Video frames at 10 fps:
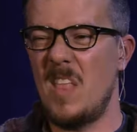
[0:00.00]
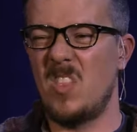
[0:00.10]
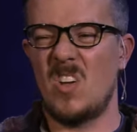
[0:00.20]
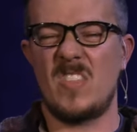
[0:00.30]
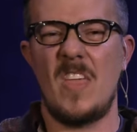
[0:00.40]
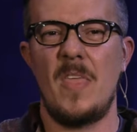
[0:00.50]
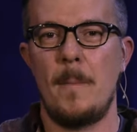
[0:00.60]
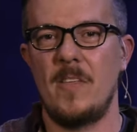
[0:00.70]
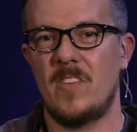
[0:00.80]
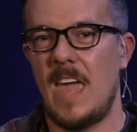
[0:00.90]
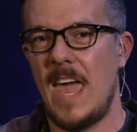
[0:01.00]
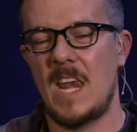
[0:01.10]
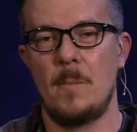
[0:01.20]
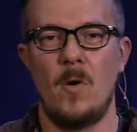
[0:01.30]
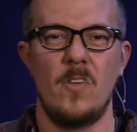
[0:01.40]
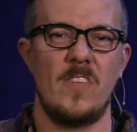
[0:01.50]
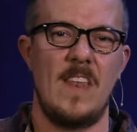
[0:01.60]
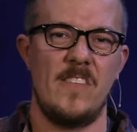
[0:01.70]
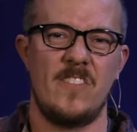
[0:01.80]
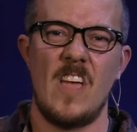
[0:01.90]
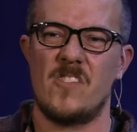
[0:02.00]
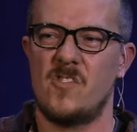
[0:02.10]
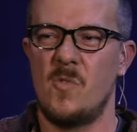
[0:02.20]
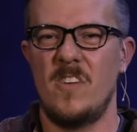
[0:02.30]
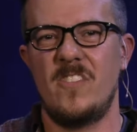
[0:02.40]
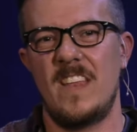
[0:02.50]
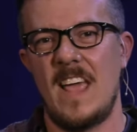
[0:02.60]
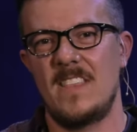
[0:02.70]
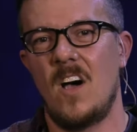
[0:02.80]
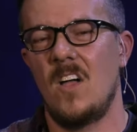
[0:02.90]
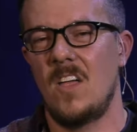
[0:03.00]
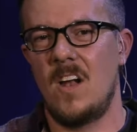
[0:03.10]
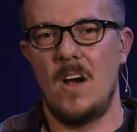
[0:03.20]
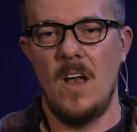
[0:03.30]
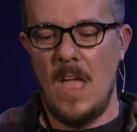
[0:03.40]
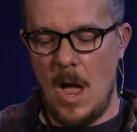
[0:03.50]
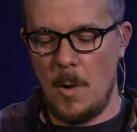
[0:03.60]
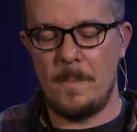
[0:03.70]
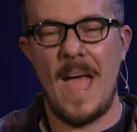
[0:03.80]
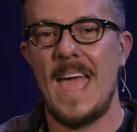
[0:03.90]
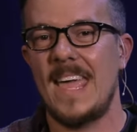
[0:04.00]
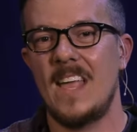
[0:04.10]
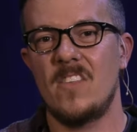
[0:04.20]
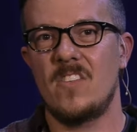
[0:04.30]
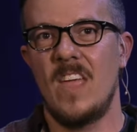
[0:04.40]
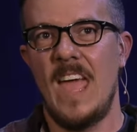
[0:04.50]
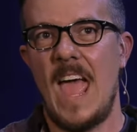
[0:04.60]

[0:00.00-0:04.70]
They looked at them as cannibals and incestuous and idol or, or pagans.